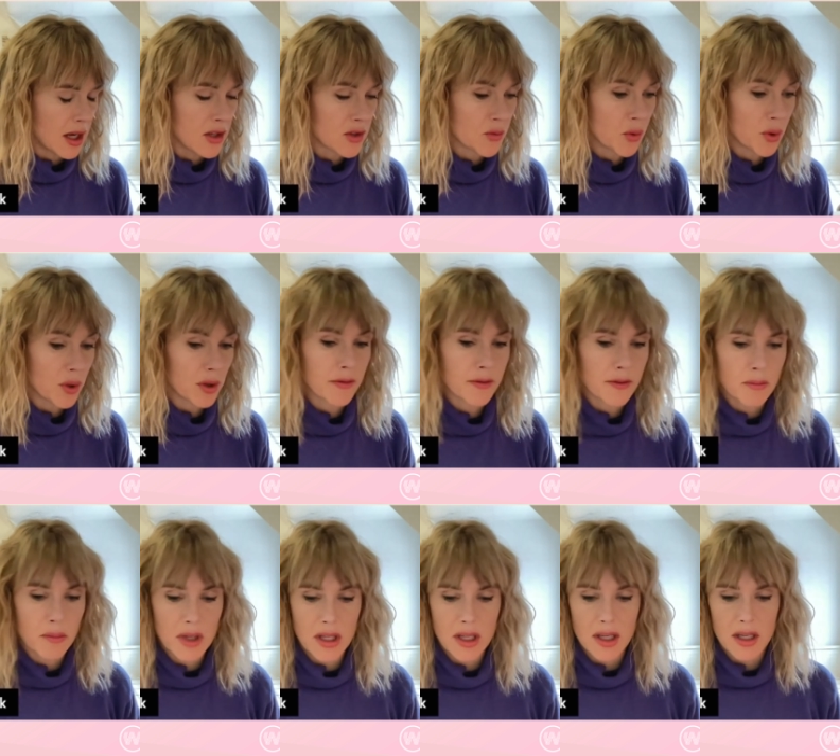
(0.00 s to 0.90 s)
has worked for
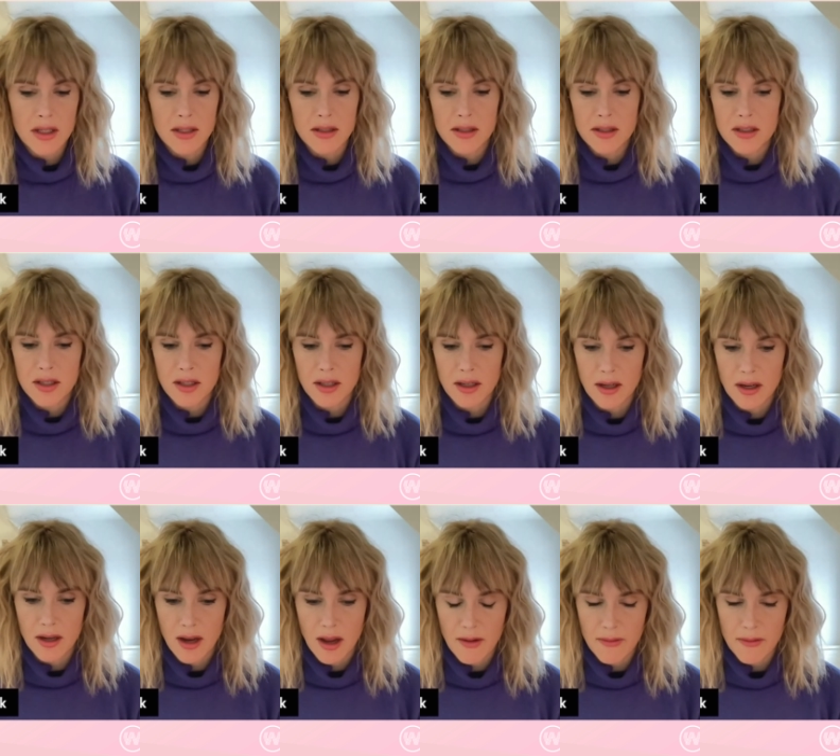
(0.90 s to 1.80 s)
me is to
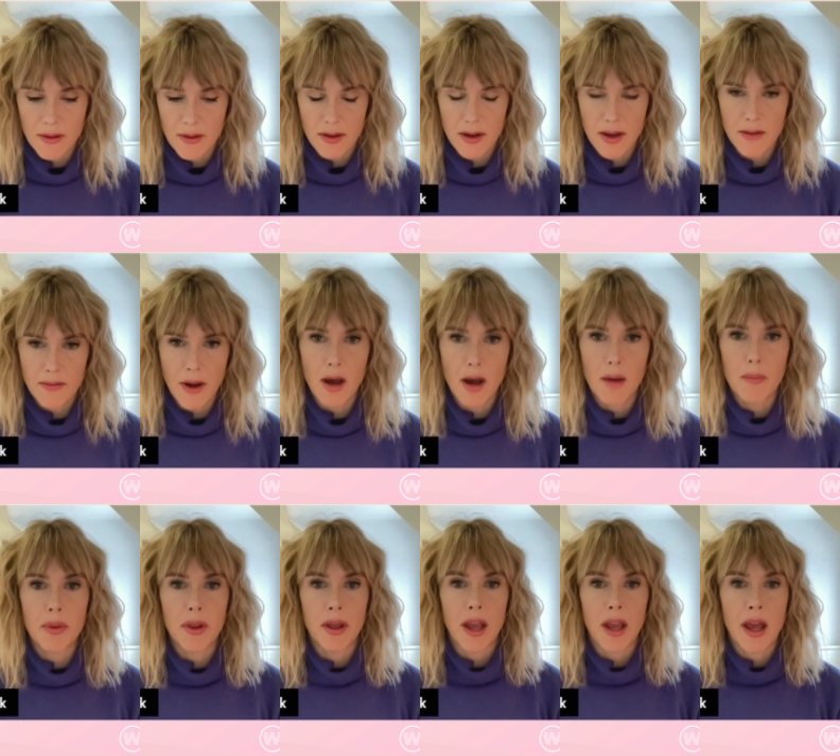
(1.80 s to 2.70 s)
never give
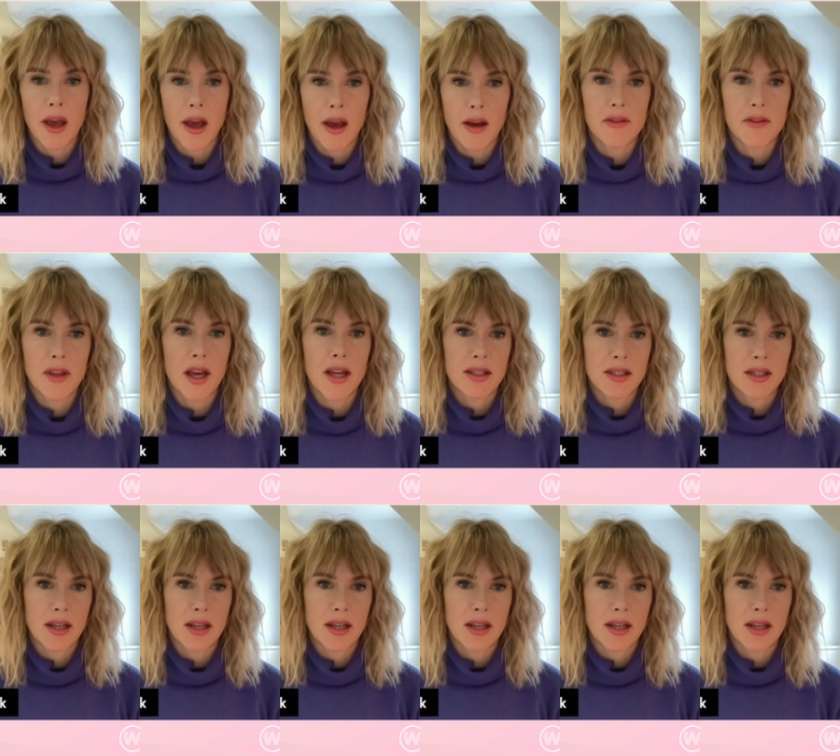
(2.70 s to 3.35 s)
up, like have that